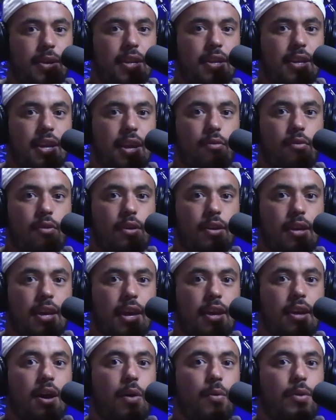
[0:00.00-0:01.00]
for me to
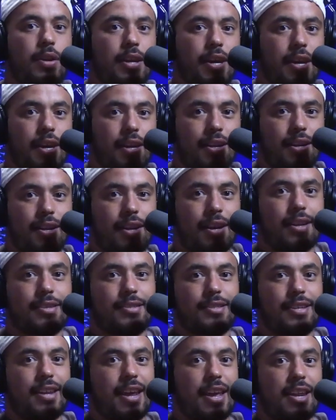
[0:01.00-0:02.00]
get going again. Like
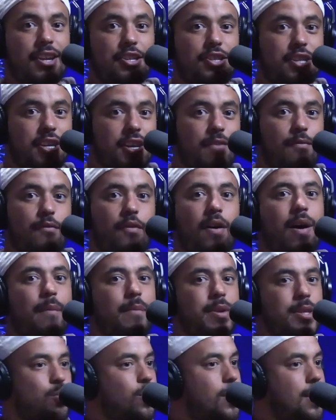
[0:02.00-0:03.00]
I said, energy and
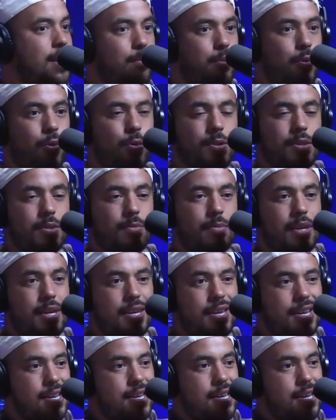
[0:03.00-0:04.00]
environment is really important to
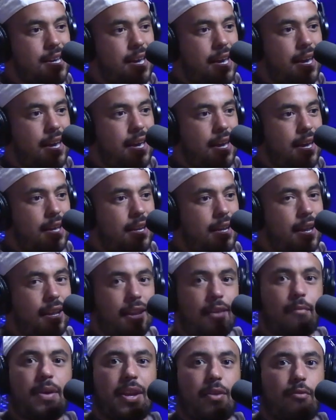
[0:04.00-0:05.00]
me, and I
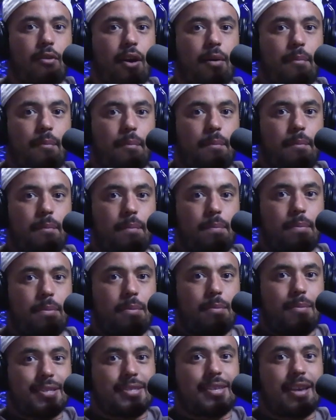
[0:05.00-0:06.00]
love being around
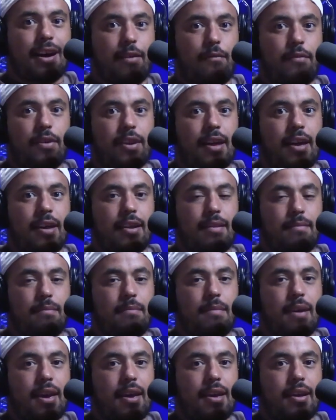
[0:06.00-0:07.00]
myself
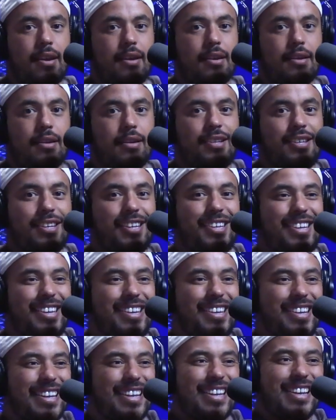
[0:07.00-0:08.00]
and
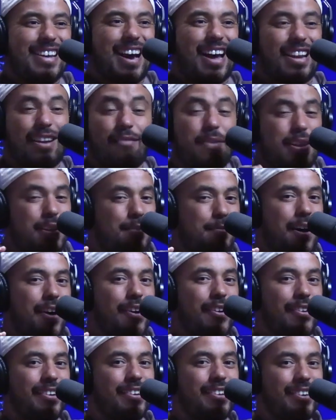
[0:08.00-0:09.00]
I love being on
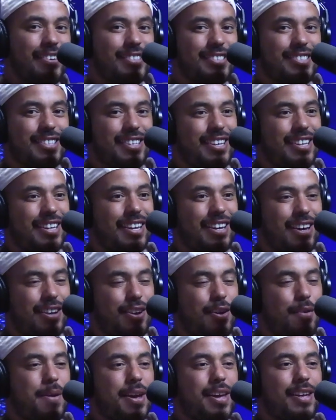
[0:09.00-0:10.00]
my own, honestly. Like
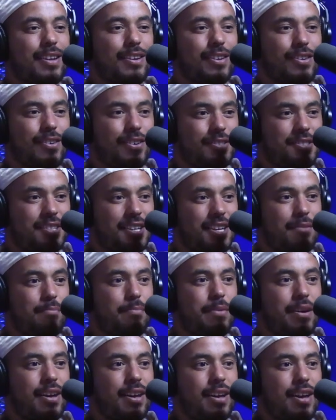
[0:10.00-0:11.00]
I know I make a lot of
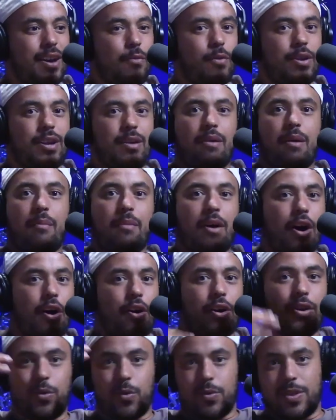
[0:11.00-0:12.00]
content, but when I'm on
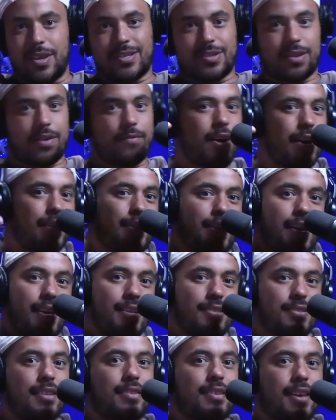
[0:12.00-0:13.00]
my own, all these sort of
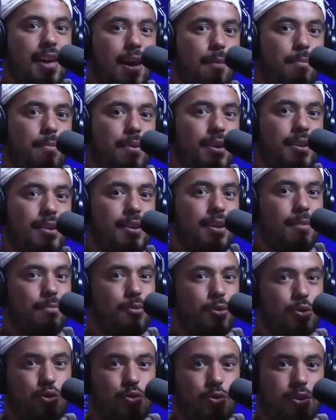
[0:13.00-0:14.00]
ideas start to happen.
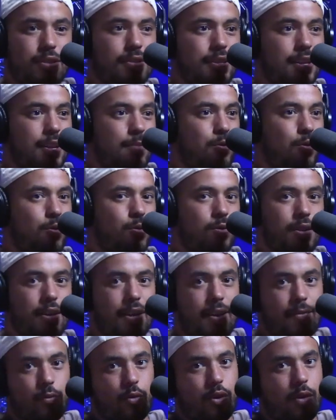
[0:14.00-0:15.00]
I'm not stressed anymore.
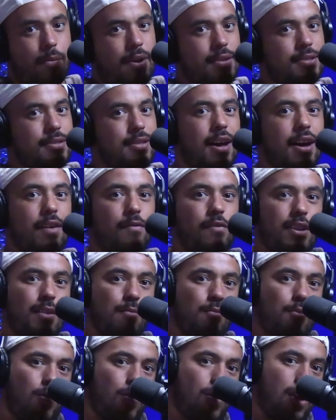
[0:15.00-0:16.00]
Don't have to worry about staff
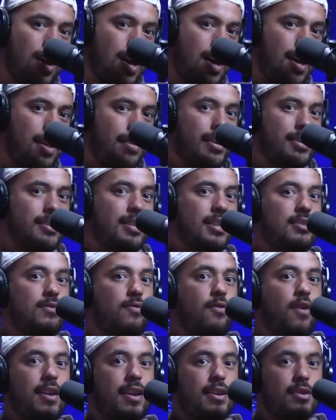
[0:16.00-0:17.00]
anymore. There's
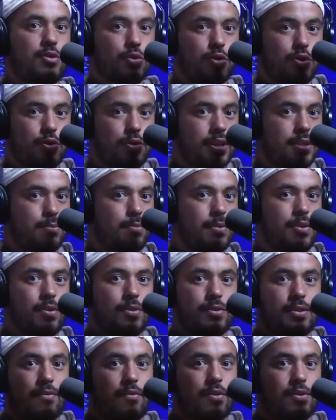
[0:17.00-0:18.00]
less financial stress
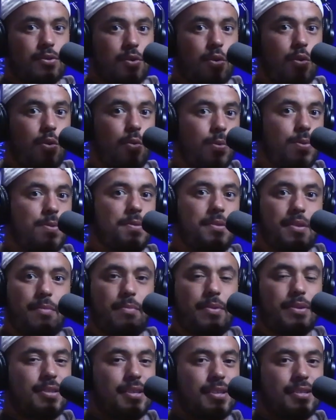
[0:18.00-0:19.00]
because everyone's gone within
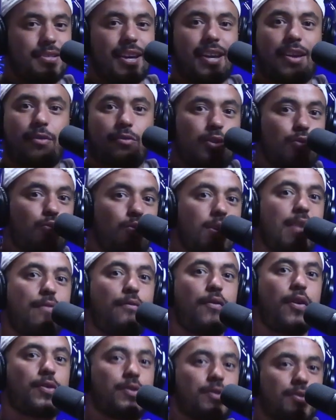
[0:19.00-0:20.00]
the business. I can just
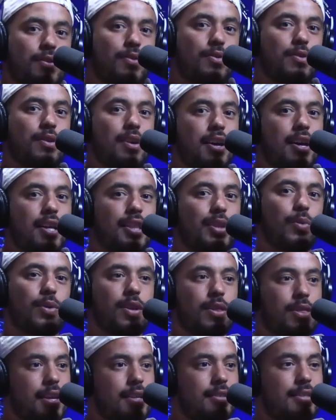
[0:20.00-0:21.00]
really focus on
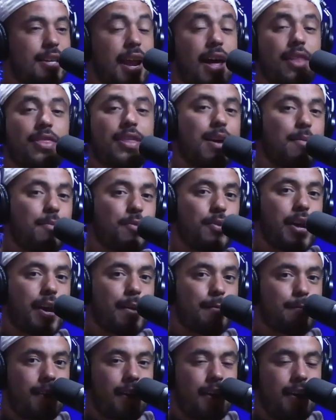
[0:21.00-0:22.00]
doing the things that I think I'm good
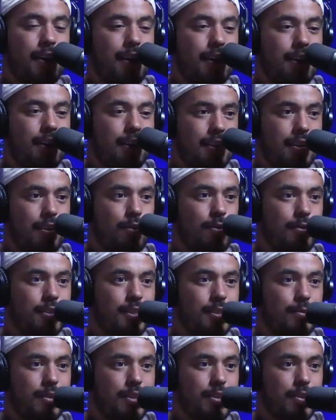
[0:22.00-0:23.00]
at, and I think
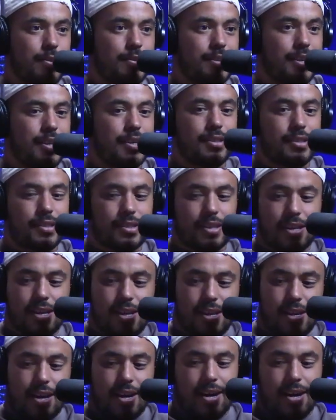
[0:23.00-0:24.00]
content's one of those things.
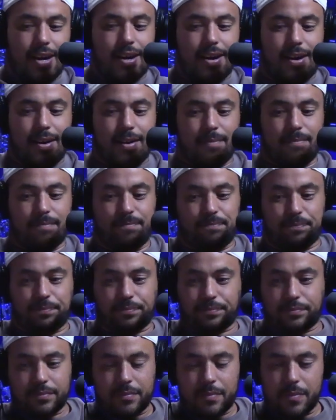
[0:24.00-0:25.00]

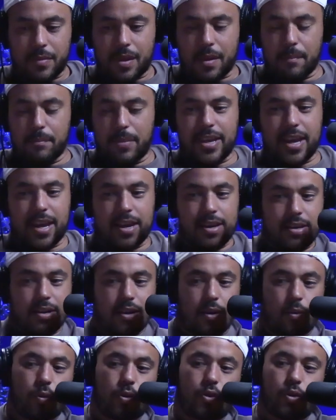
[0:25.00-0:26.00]
But yeah,
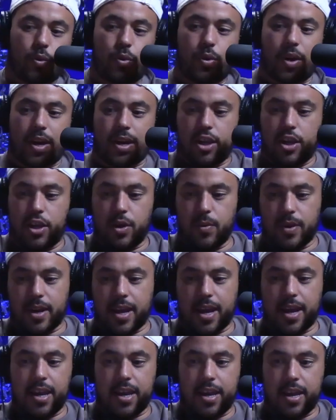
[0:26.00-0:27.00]
we'll do a
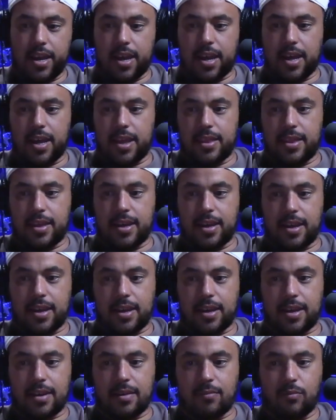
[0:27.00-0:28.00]
Q&A and
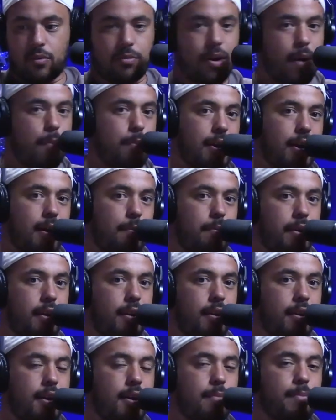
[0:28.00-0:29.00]
then we'll wrap it up,
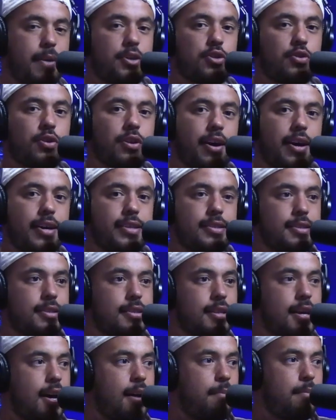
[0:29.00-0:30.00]
and make sure you
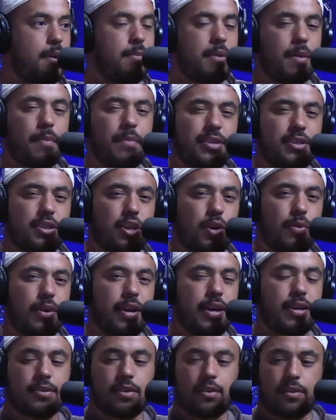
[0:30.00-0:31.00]
guys hit me up on these
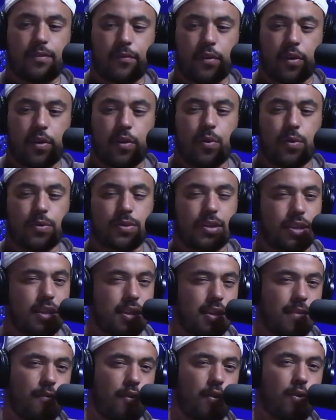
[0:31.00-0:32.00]
Q&As on the phone calls. I
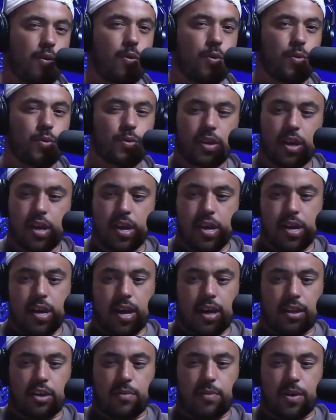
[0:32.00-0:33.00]
think the phone calls
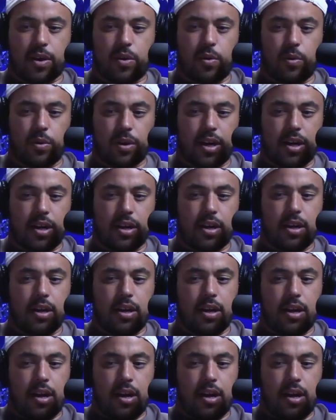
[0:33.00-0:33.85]
a little bit cooler.